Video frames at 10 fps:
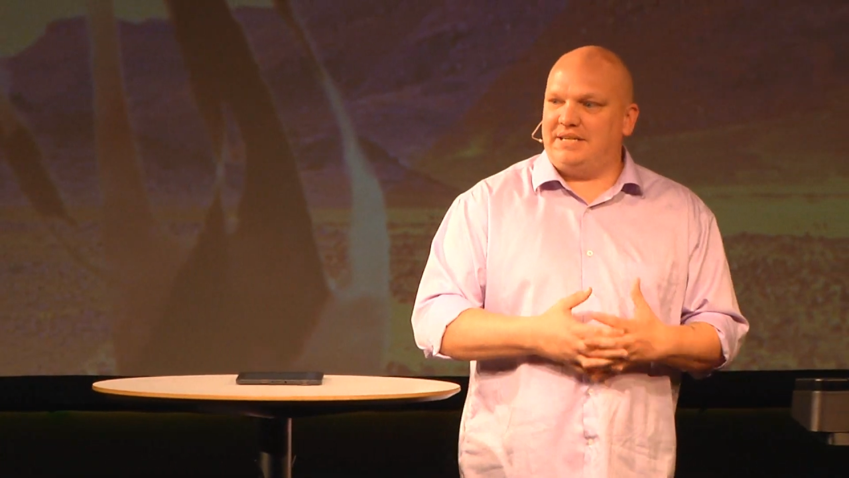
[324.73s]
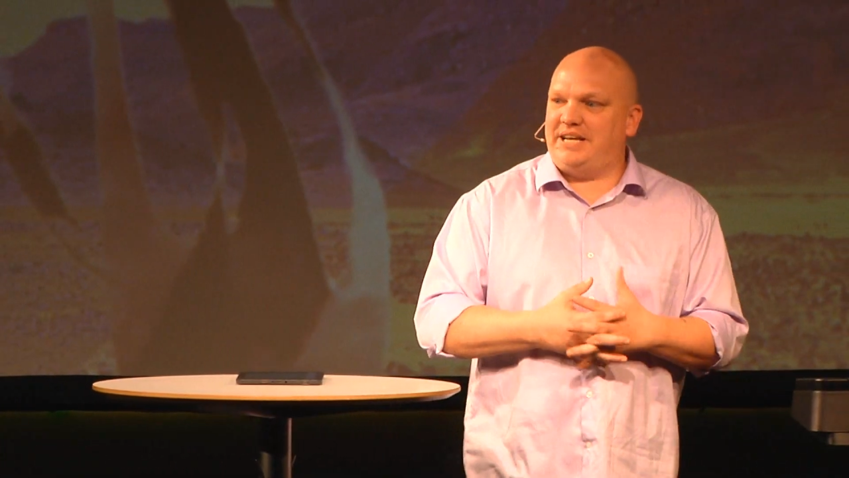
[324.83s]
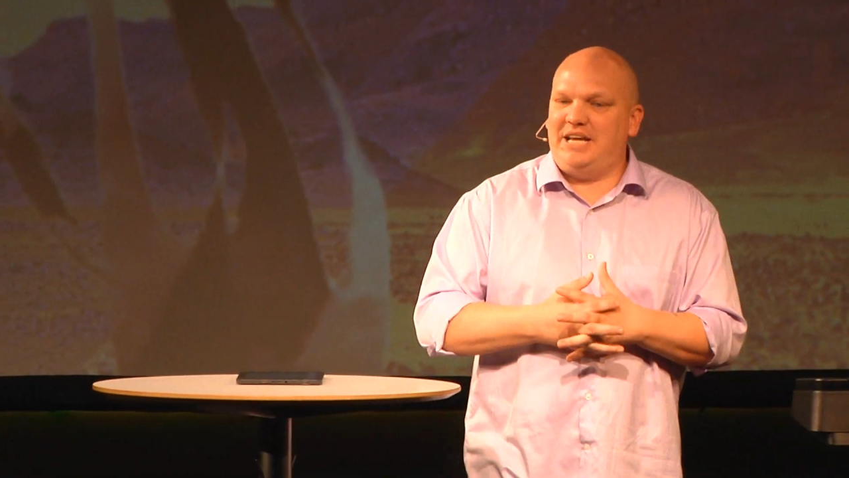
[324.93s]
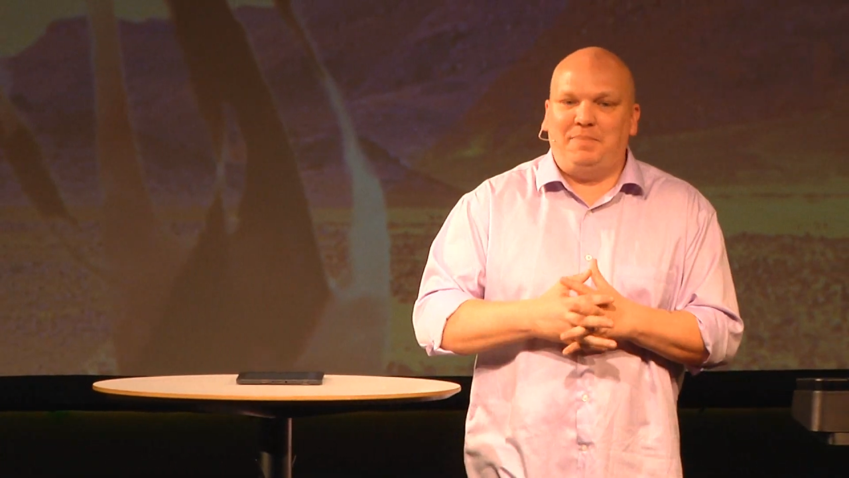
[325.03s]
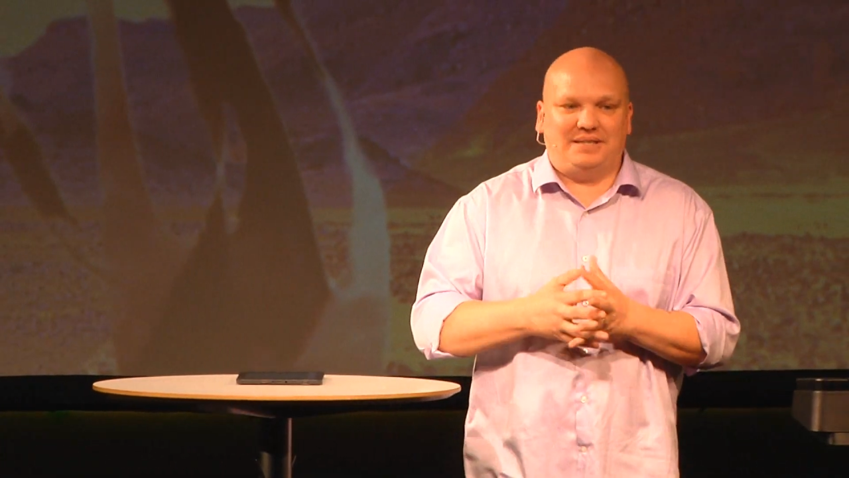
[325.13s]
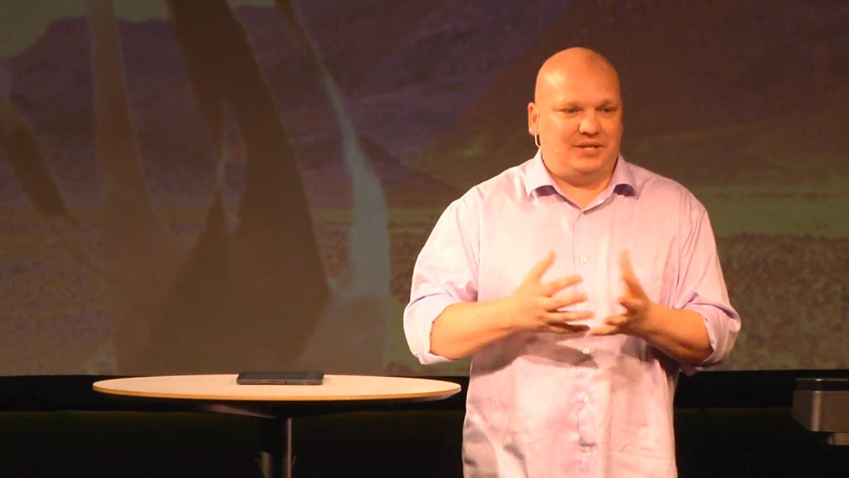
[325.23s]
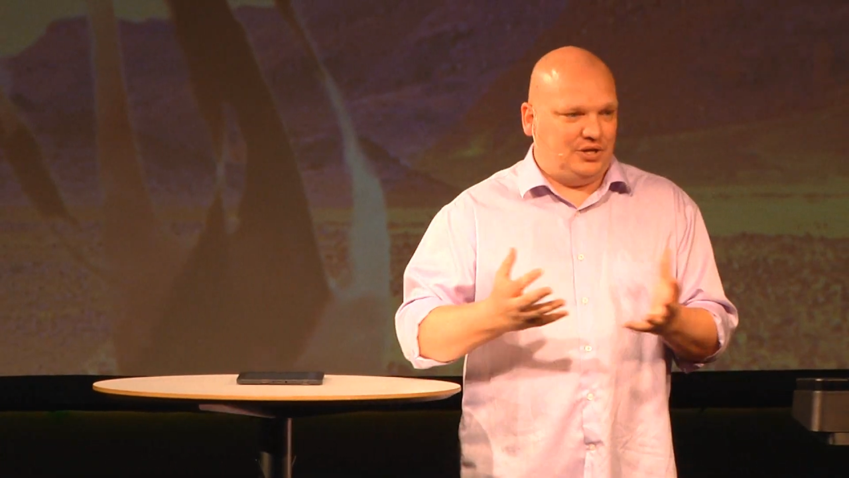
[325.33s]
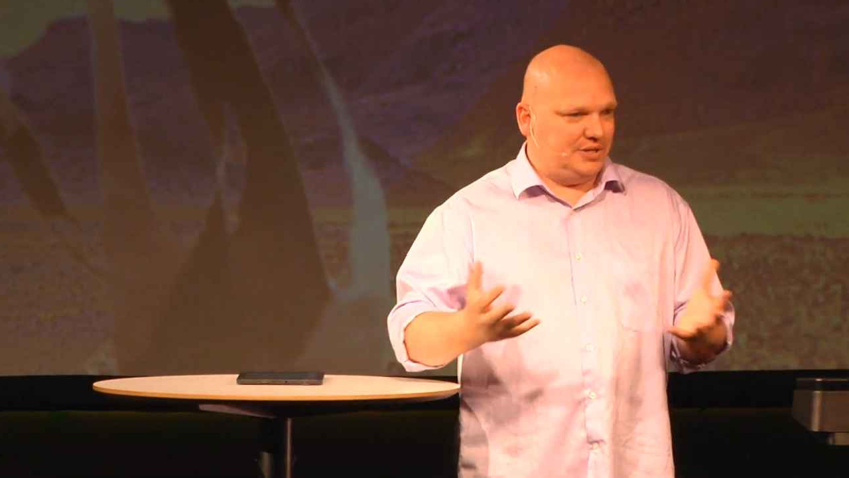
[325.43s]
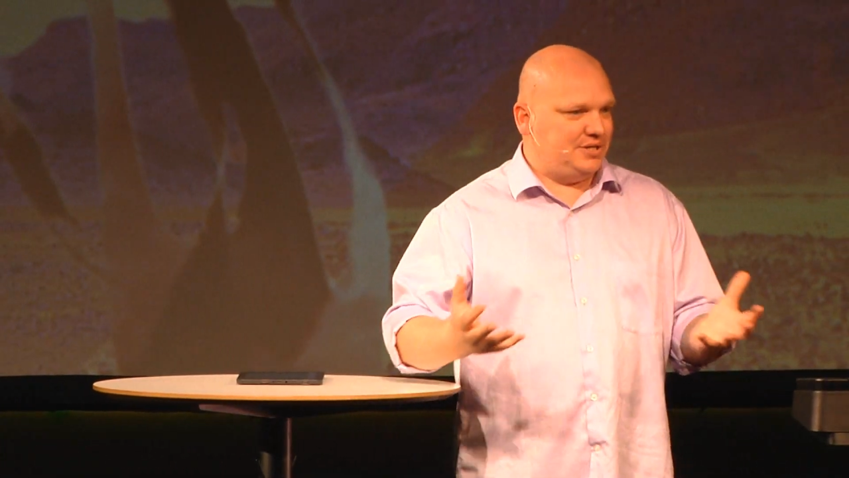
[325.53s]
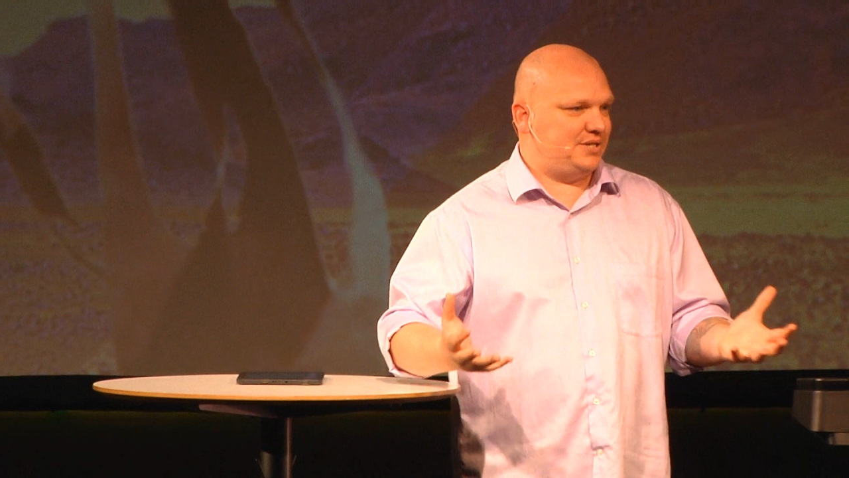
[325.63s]
They tell you about
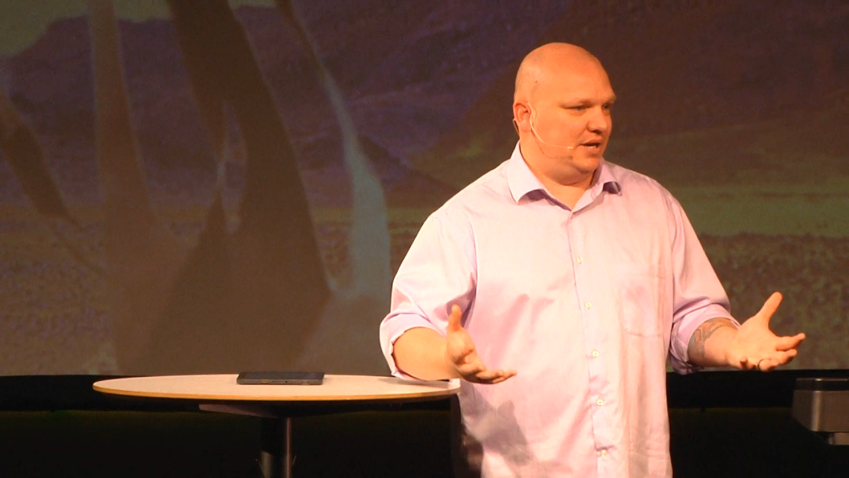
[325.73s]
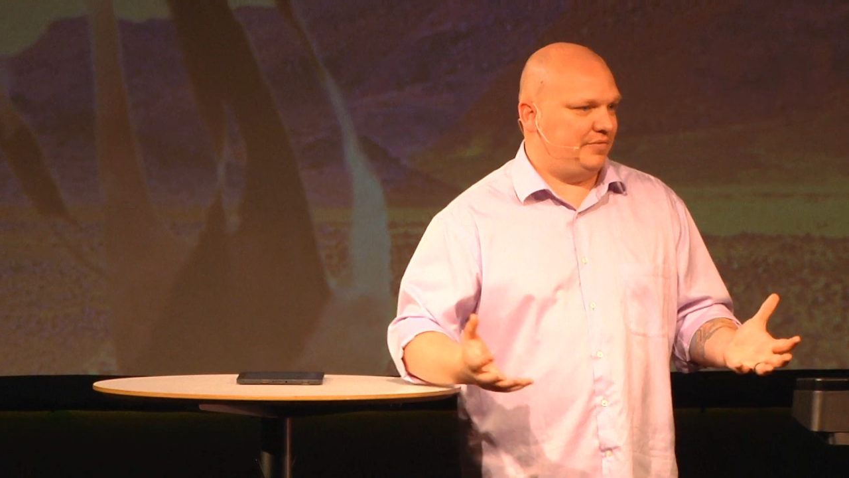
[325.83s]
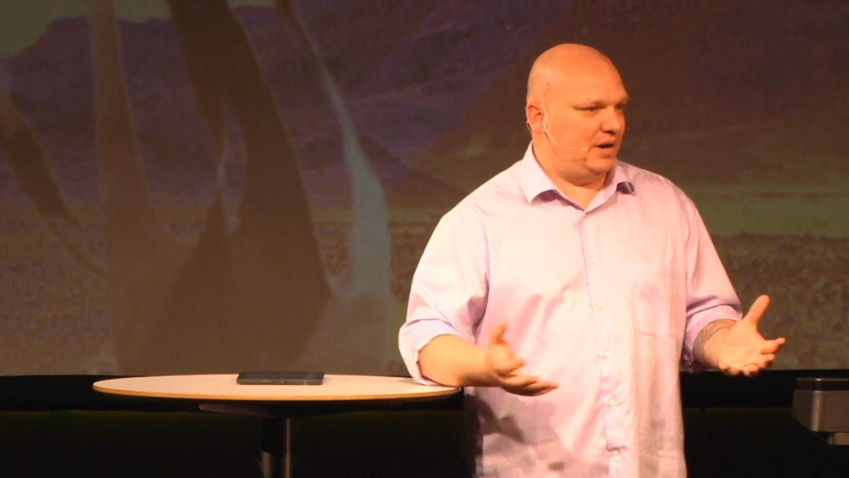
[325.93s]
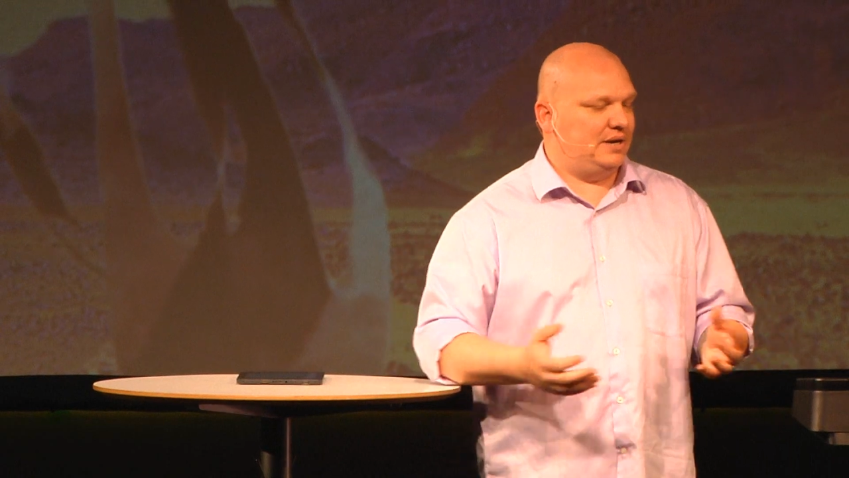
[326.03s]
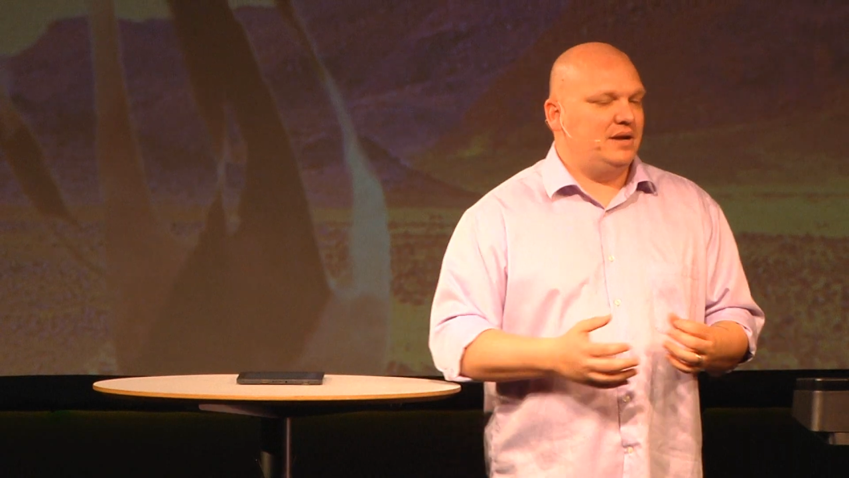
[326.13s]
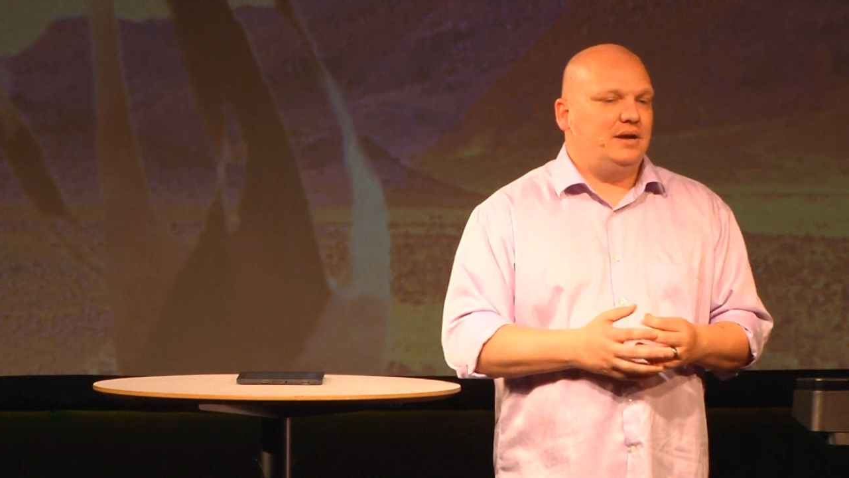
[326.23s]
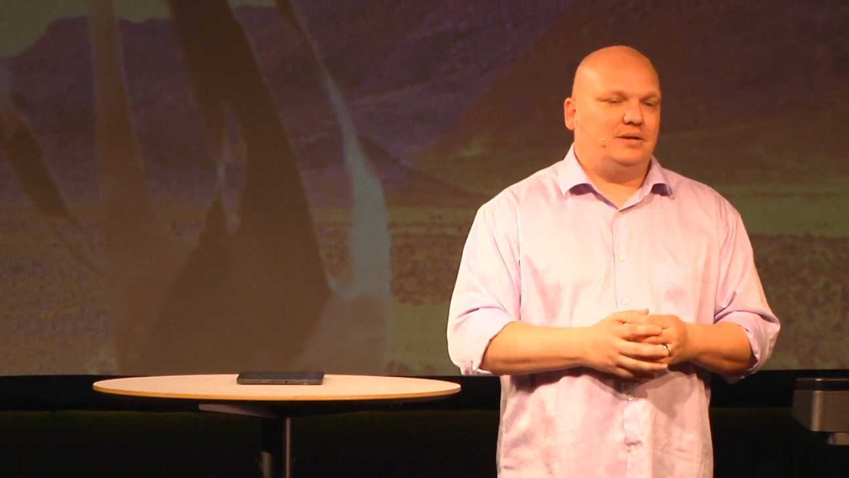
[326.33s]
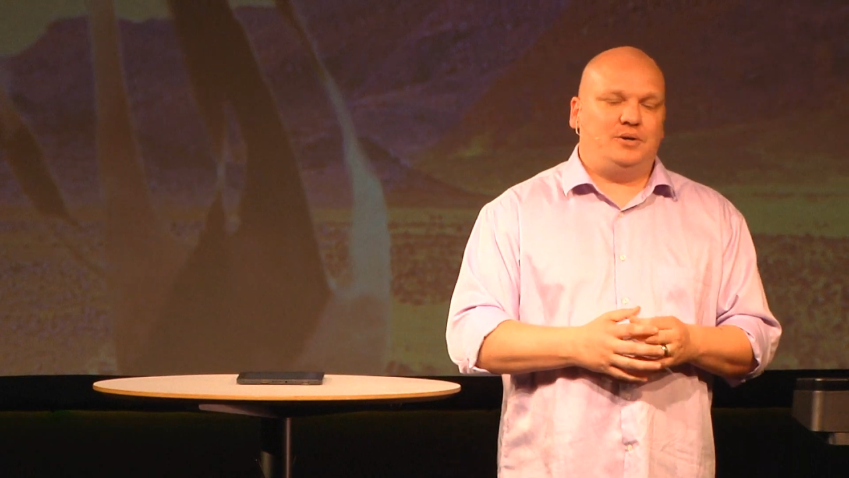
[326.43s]
the good stuff, right?